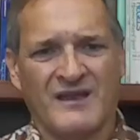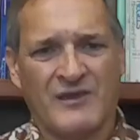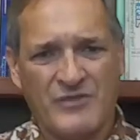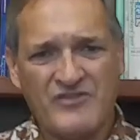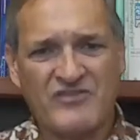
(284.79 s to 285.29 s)

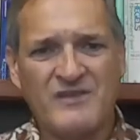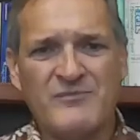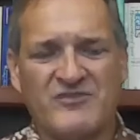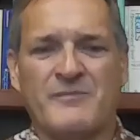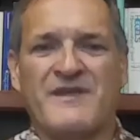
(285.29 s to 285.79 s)
Now, this
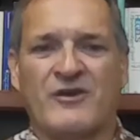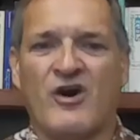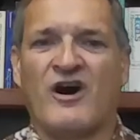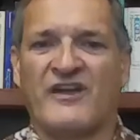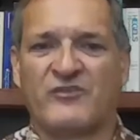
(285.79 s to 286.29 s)
seems to be
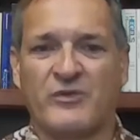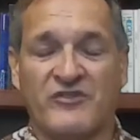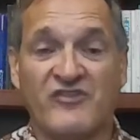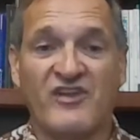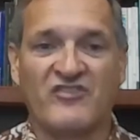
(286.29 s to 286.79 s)
at odds
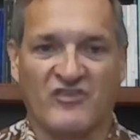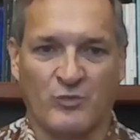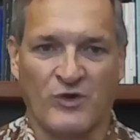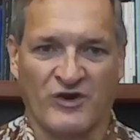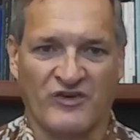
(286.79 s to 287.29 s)
with
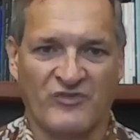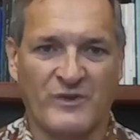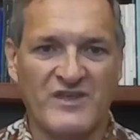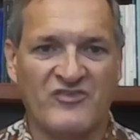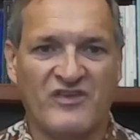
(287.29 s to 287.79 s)
Jesus' words
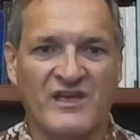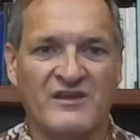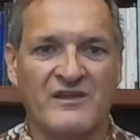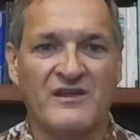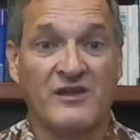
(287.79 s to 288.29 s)
when he
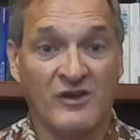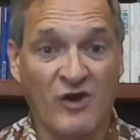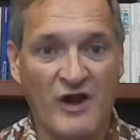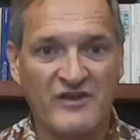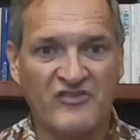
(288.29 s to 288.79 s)
said,
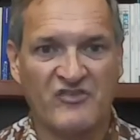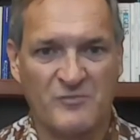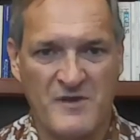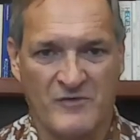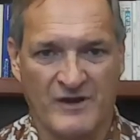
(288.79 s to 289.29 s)
"God is
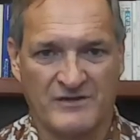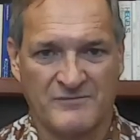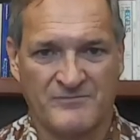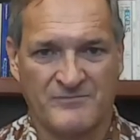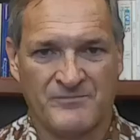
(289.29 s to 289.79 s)
spirit,
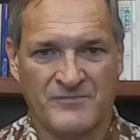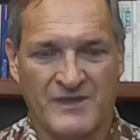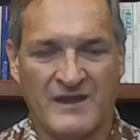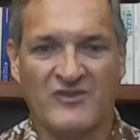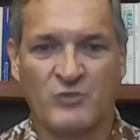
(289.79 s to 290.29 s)

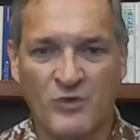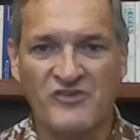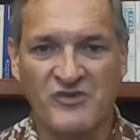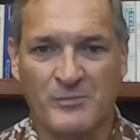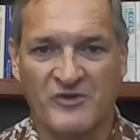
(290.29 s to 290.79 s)
and his
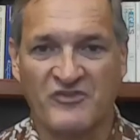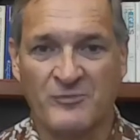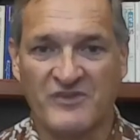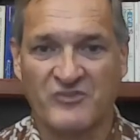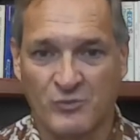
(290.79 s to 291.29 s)
worshipers
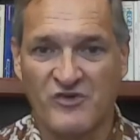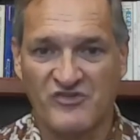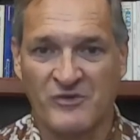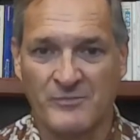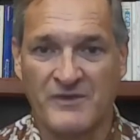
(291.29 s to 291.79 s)
must
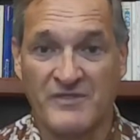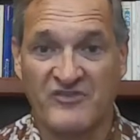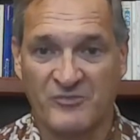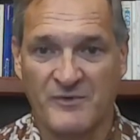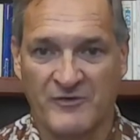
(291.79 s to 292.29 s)
worship in
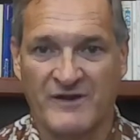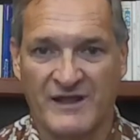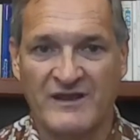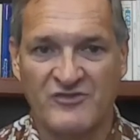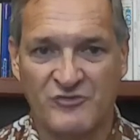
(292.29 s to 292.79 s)
the spirit
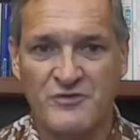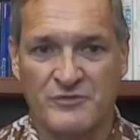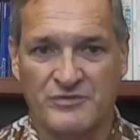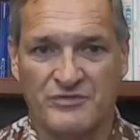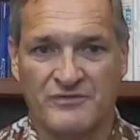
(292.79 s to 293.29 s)
and in
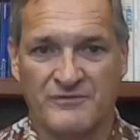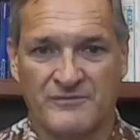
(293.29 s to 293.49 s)
truth."